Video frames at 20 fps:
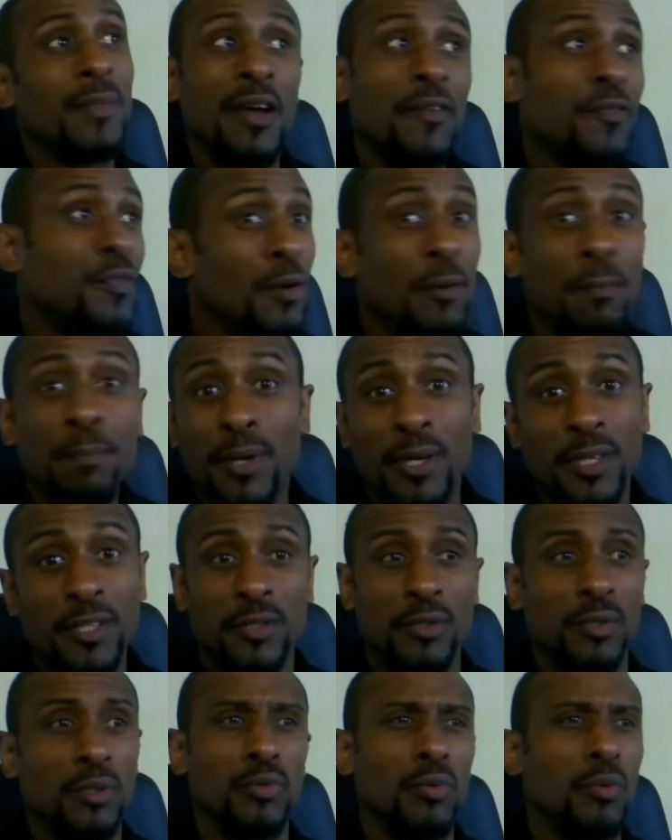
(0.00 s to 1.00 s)
Now, if you're a
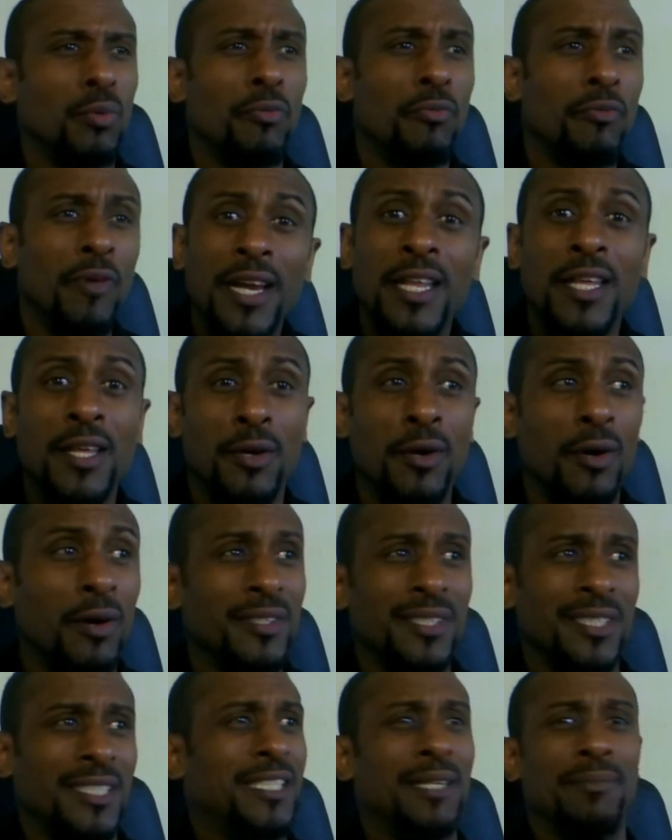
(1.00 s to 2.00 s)
person who's already
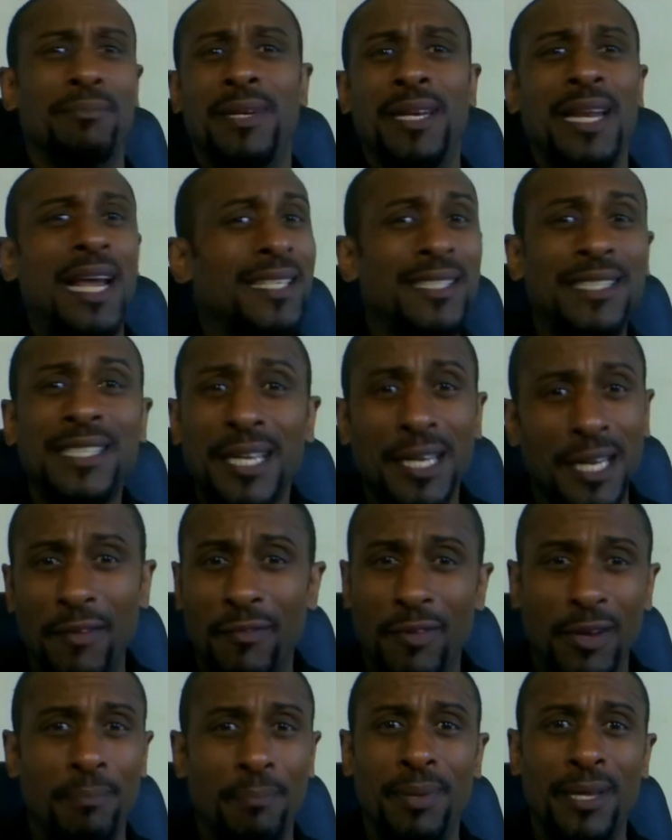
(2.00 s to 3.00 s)
got gymnastic
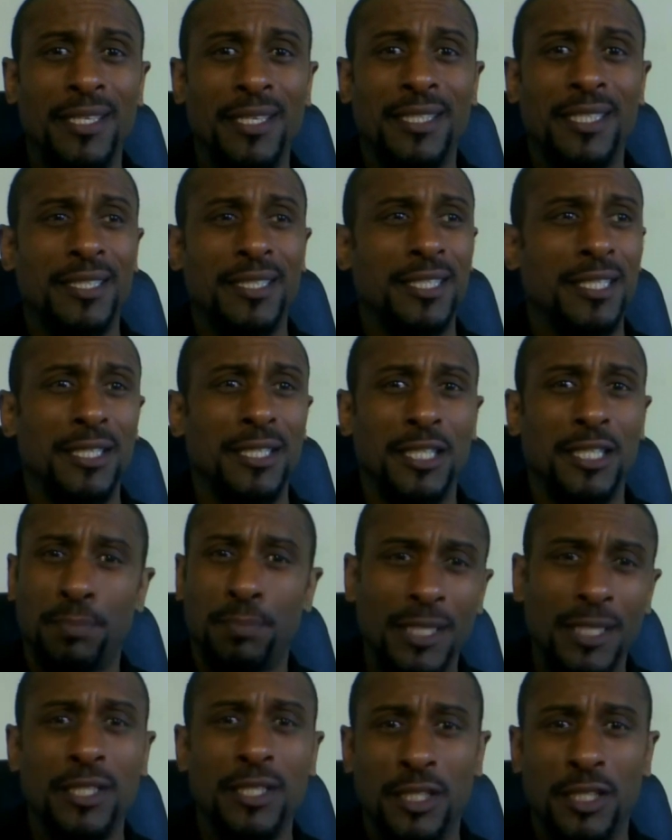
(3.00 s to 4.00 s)
level abilities in your
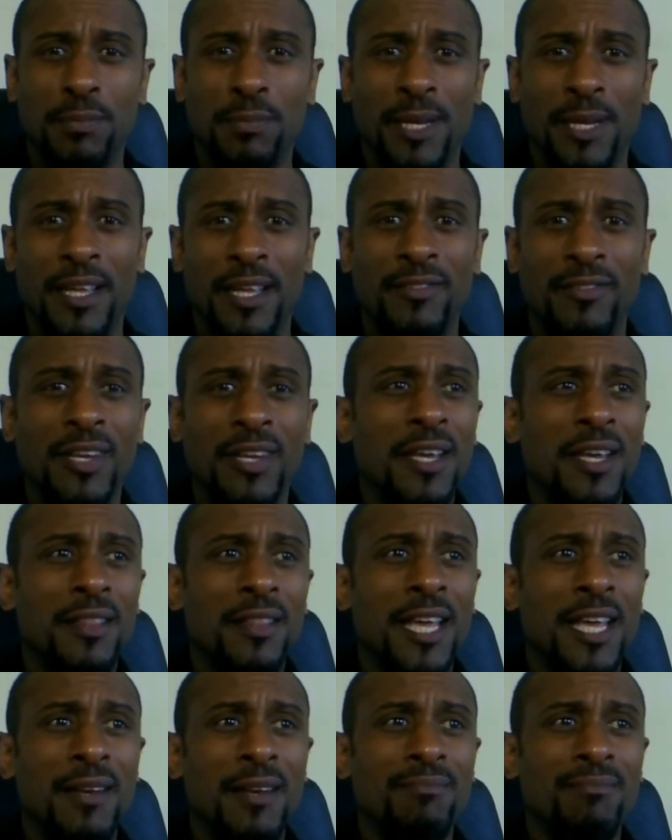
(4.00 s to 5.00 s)
sprinter splits,
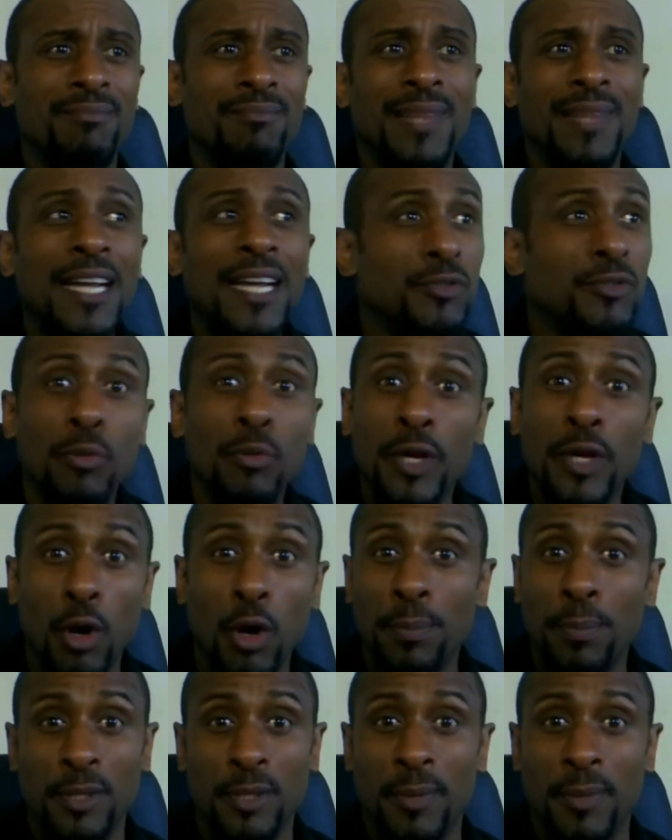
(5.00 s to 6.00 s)
then that's
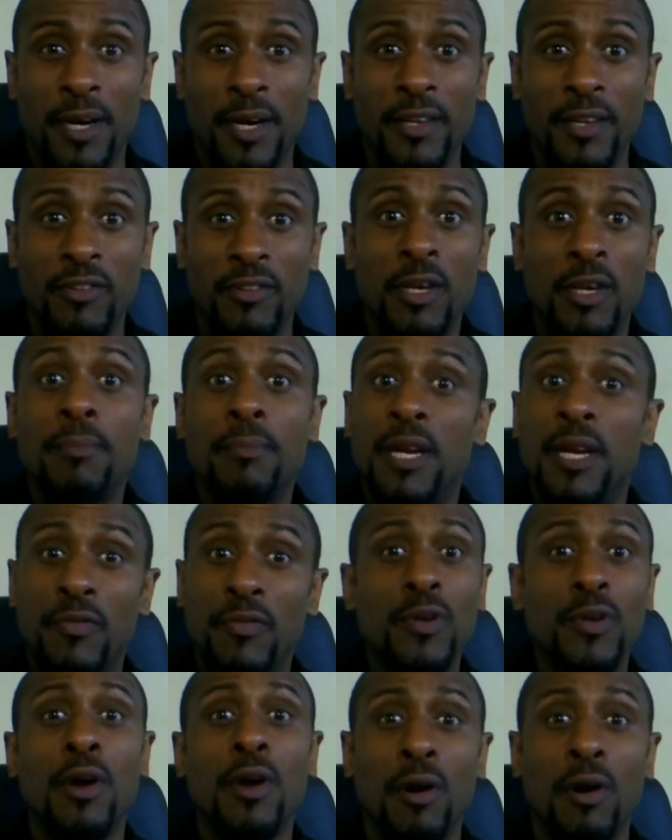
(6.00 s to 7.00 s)
already optimized. But
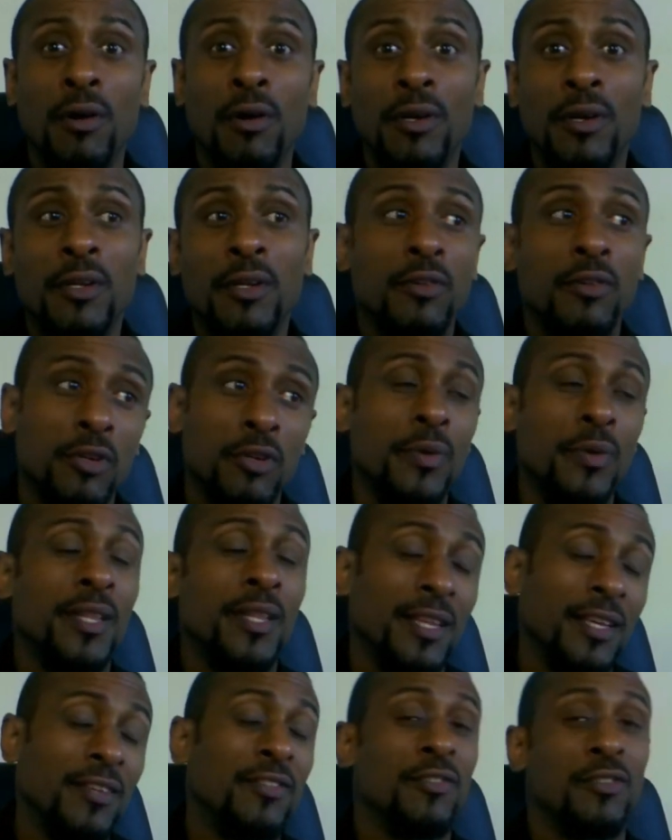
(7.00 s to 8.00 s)
if not,
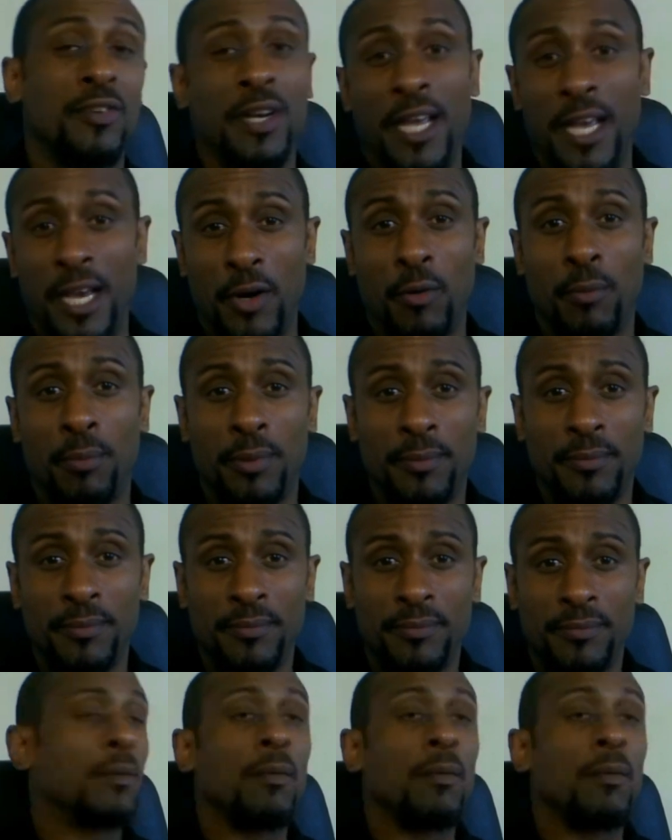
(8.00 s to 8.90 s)
doing this is going to help.